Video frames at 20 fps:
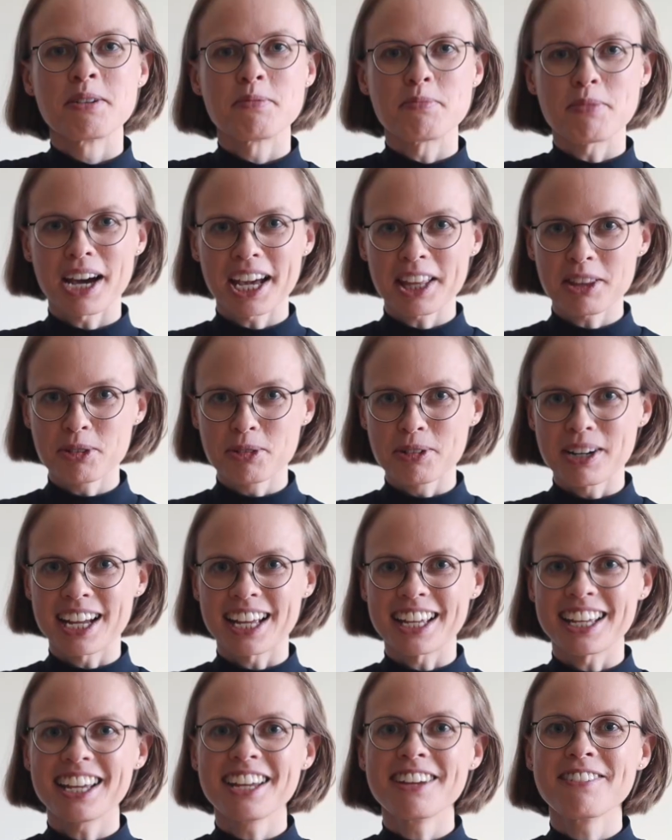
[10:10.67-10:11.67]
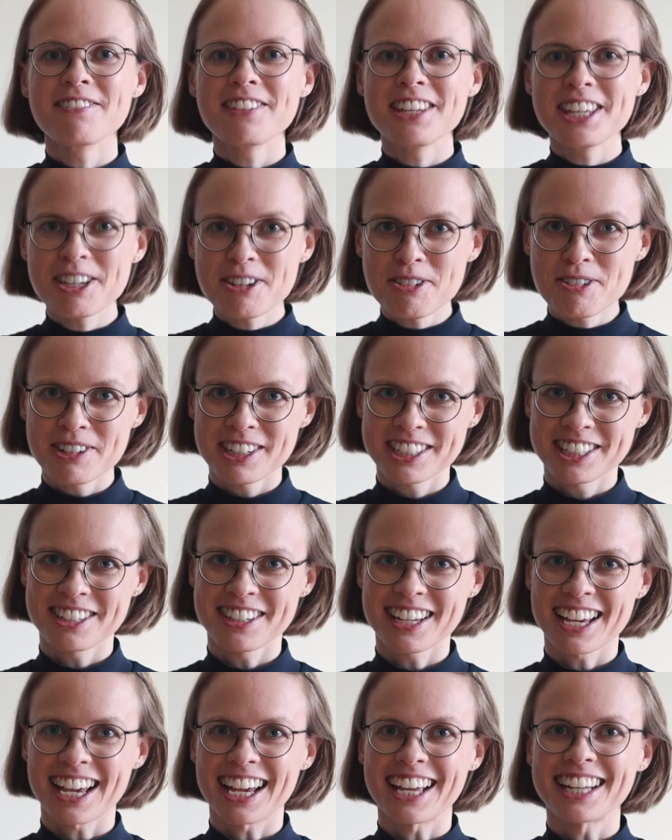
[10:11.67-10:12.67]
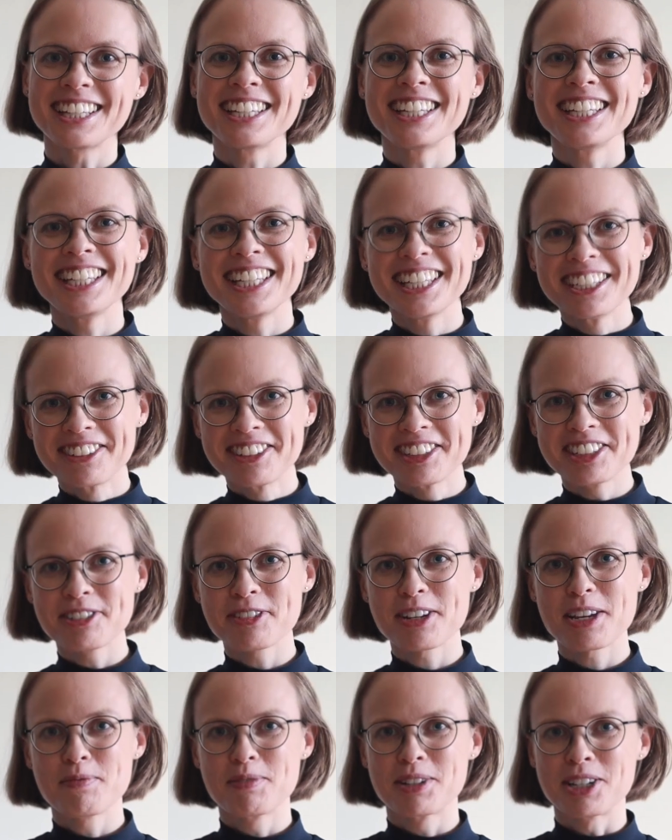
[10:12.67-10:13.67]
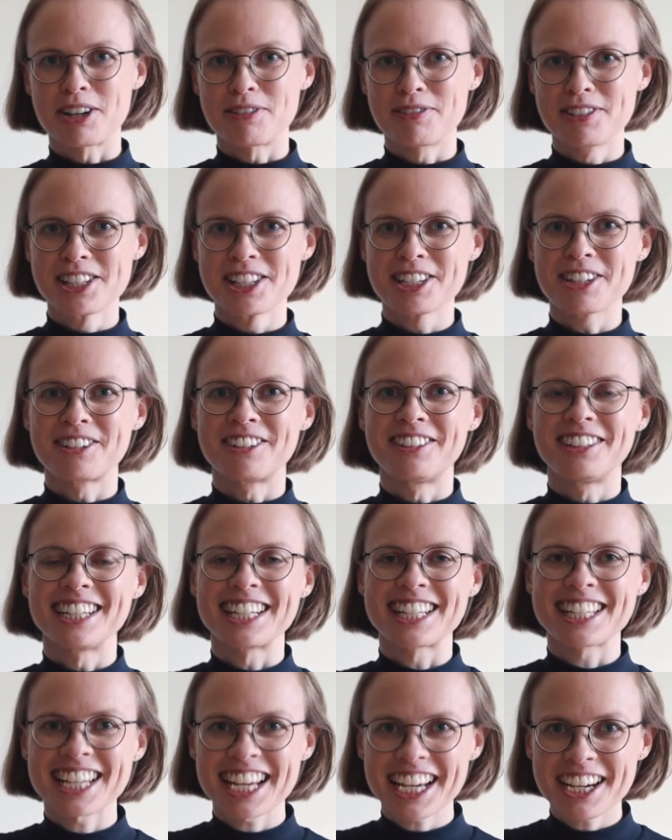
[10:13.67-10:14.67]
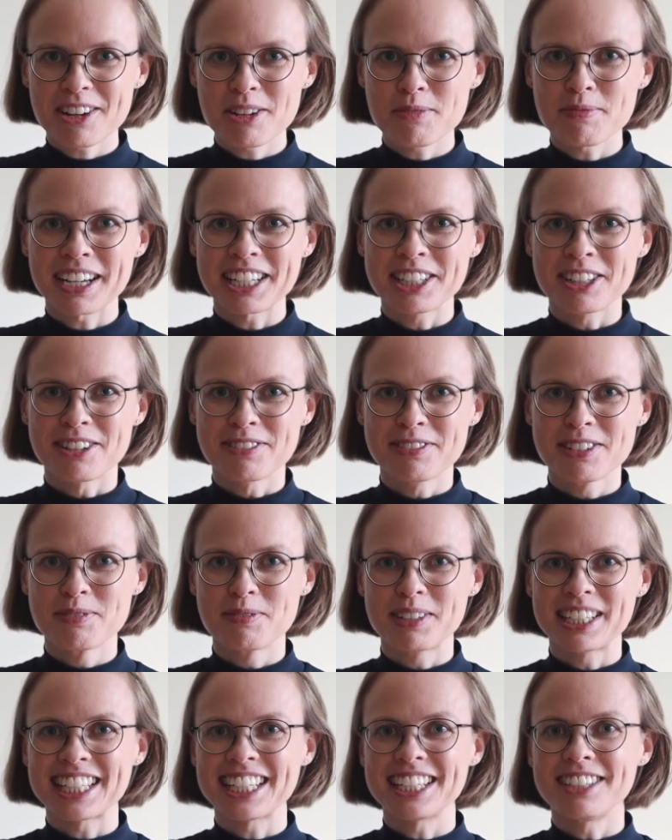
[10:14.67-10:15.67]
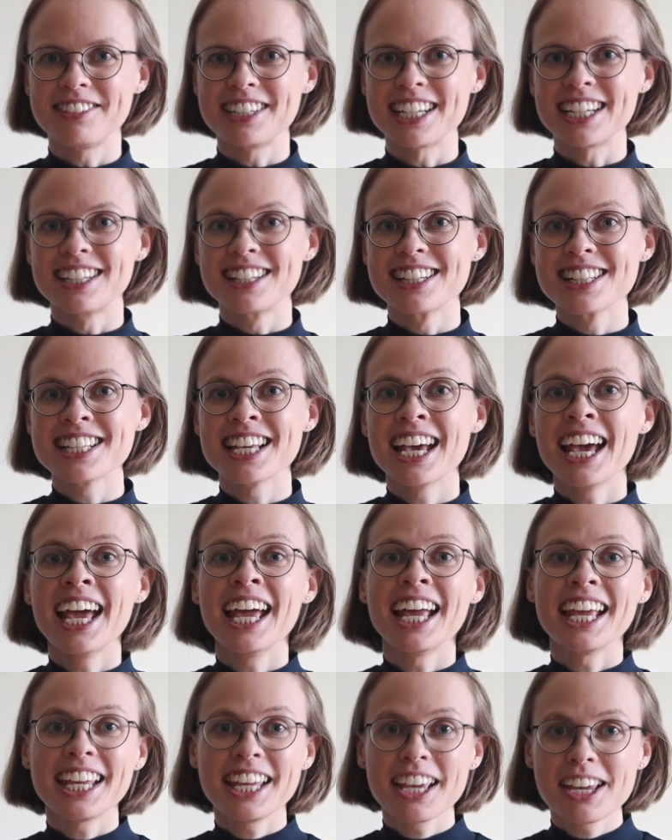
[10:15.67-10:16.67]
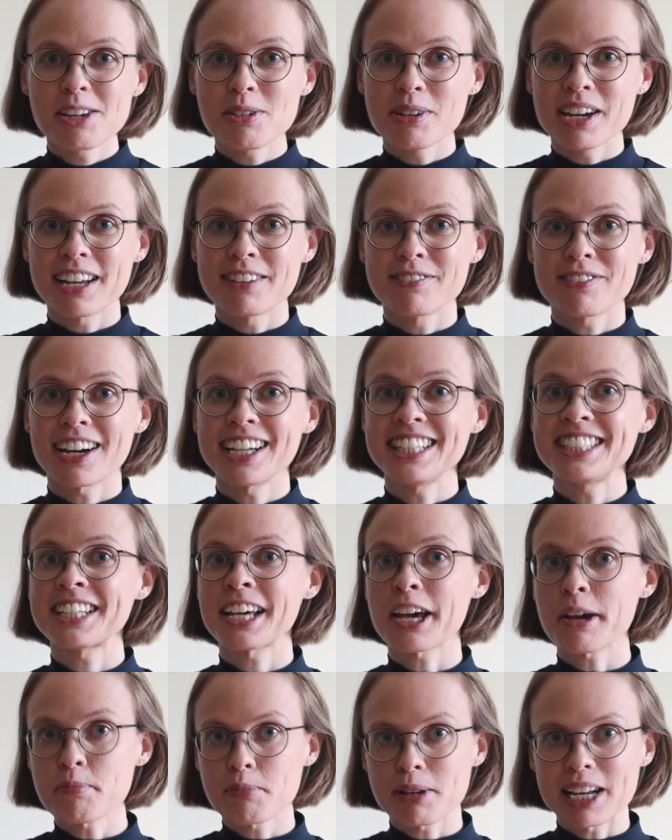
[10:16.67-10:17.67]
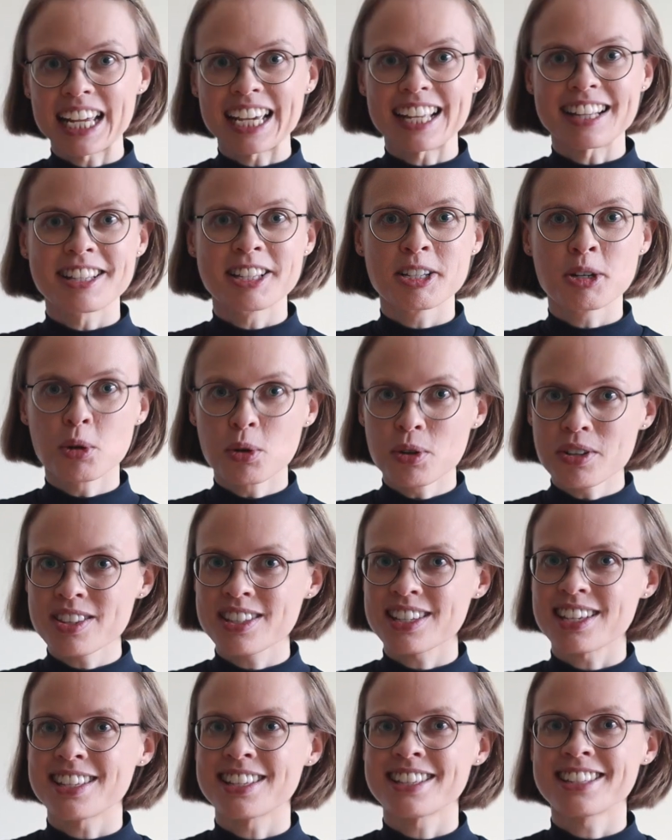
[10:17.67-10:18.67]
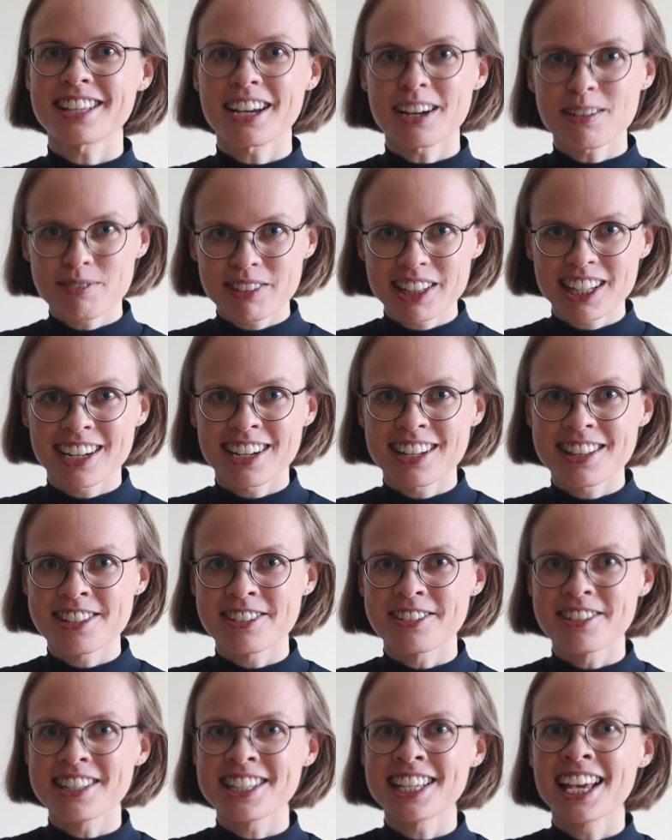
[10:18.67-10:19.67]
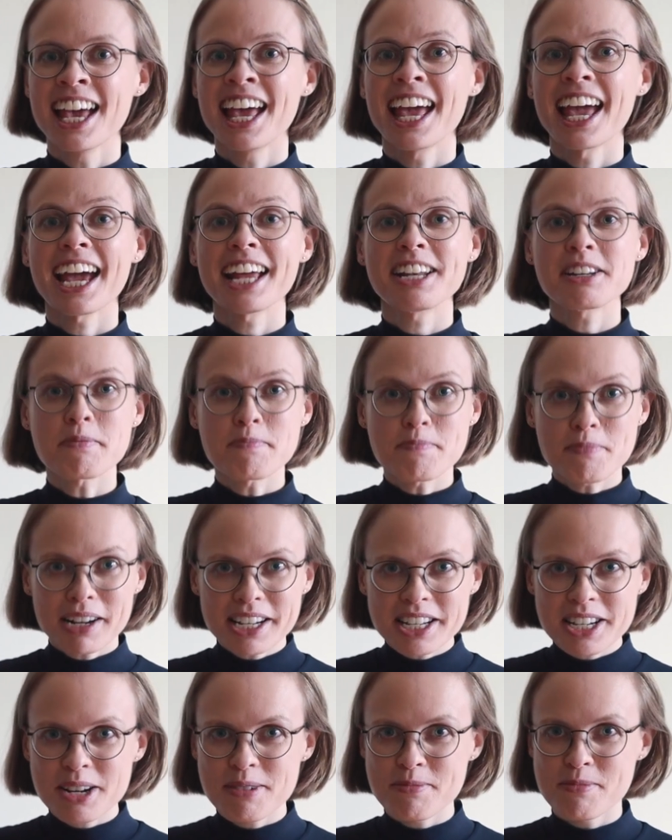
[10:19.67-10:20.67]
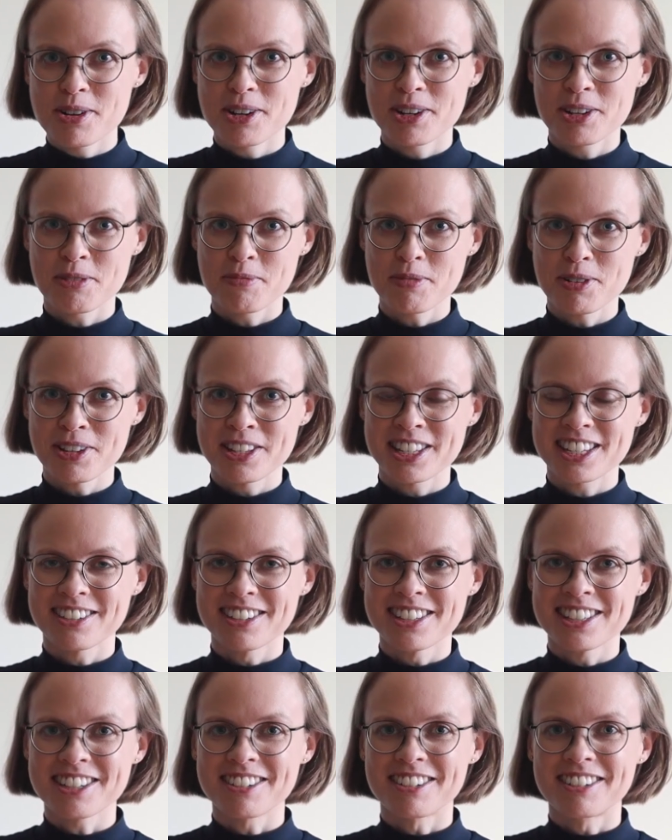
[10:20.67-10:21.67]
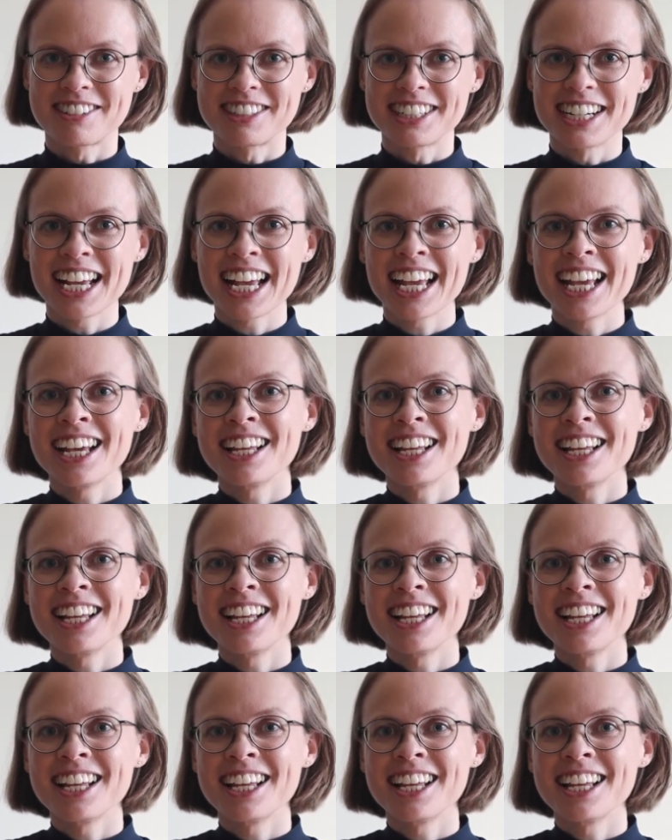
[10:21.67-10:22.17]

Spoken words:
By the way, if you want to get your dream TOEFL score, check out my TOEFL materials. Here you can find templates, courses, sample answers, and much more to boost your score.